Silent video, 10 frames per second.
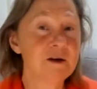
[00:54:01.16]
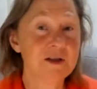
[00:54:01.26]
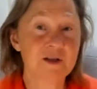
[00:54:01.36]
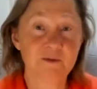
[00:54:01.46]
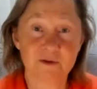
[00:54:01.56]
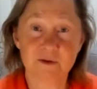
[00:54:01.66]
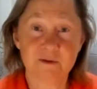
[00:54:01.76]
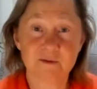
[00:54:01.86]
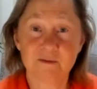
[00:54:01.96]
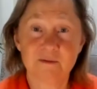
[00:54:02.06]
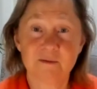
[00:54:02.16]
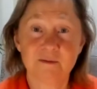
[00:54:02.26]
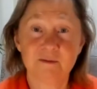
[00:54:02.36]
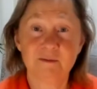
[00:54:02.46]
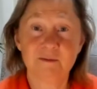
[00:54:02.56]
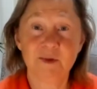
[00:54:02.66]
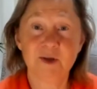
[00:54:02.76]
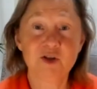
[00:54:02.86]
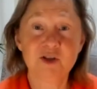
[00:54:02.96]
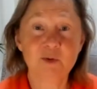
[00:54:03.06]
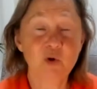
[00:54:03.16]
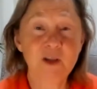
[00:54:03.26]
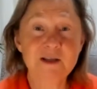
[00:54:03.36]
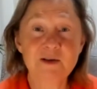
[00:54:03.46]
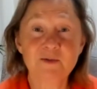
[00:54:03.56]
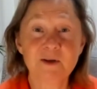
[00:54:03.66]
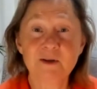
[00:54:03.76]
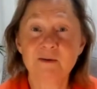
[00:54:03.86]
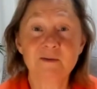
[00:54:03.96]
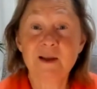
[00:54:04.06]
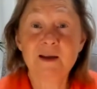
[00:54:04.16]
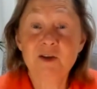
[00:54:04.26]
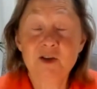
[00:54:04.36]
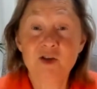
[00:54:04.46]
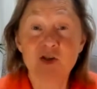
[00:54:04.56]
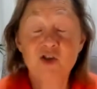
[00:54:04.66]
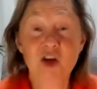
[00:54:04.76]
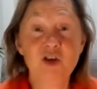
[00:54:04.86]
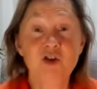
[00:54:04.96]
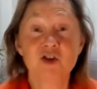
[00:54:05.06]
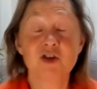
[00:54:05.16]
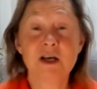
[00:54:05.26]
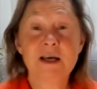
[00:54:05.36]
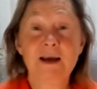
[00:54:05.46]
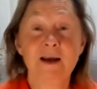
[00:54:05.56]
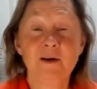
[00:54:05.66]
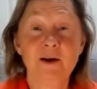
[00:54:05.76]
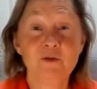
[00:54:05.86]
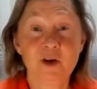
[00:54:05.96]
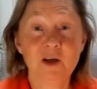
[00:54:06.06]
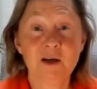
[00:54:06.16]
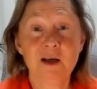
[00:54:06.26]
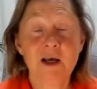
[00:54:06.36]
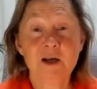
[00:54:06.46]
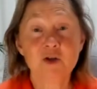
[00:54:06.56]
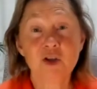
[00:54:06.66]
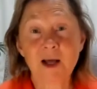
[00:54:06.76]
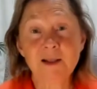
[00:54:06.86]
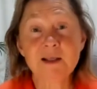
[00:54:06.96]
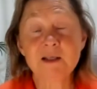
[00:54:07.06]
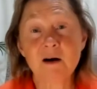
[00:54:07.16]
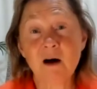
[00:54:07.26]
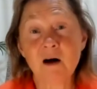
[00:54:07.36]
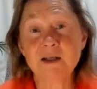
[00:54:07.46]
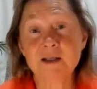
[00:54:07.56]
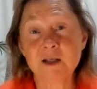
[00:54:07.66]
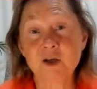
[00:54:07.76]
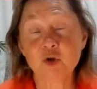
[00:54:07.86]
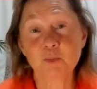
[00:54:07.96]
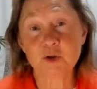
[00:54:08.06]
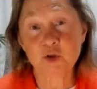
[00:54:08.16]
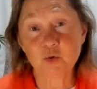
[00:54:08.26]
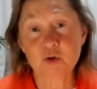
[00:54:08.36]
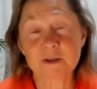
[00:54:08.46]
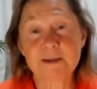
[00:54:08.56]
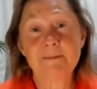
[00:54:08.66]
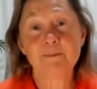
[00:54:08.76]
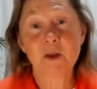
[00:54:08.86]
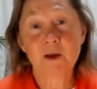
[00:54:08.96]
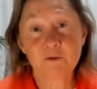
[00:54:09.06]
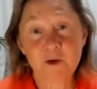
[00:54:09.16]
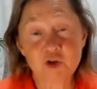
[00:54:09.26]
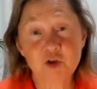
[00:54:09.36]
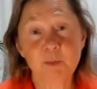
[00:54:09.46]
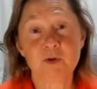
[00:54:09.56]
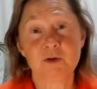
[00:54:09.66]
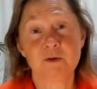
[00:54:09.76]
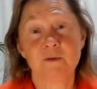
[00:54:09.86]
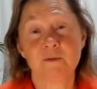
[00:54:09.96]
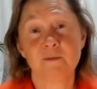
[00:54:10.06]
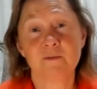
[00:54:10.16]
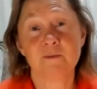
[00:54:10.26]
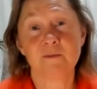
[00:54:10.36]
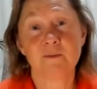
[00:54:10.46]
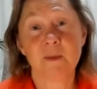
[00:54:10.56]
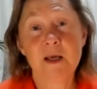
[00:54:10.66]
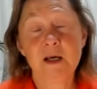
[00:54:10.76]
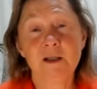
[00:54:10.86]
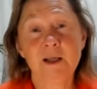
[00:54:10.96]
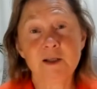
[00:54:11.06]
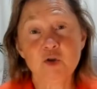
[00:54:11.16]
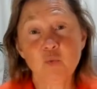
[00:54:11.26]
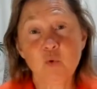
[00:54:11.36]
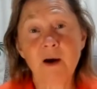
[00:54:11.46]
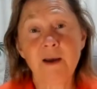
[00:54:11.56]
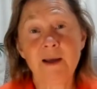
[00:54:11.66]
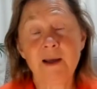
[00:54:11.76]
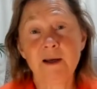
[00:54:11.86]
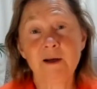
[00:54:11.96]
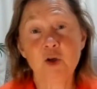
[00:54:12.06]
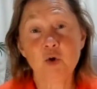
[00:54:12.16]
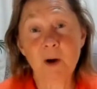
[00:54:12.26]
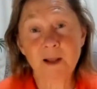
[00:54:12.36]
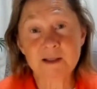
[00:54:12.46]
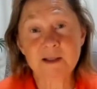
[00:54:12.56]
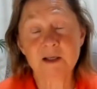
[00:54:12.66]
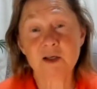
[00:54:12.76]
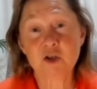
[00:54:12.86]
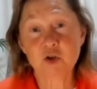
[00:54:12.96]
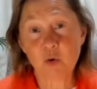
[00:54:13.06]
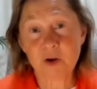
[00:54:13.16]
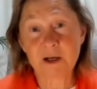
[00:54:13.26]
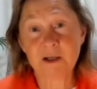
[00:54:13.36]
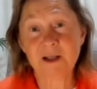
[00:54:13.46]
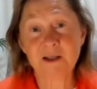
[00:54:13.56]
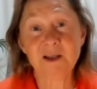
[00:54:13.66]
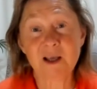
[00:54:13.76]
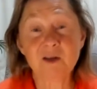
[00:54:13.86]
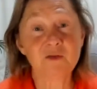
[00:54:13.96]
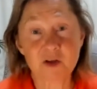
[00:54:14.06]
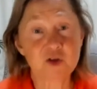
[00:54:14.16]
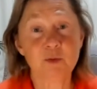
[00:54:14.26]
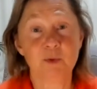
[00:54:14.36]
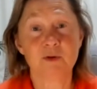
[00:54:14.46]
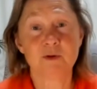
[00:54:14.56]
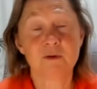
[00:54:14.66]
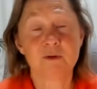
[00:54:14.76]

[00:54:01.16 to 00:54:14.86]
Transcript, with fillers: is different because the weather is different. Everything just changes every year. So that is the hardest thing to produce, vegetables. That is why humanity historically didn't eat vegetables.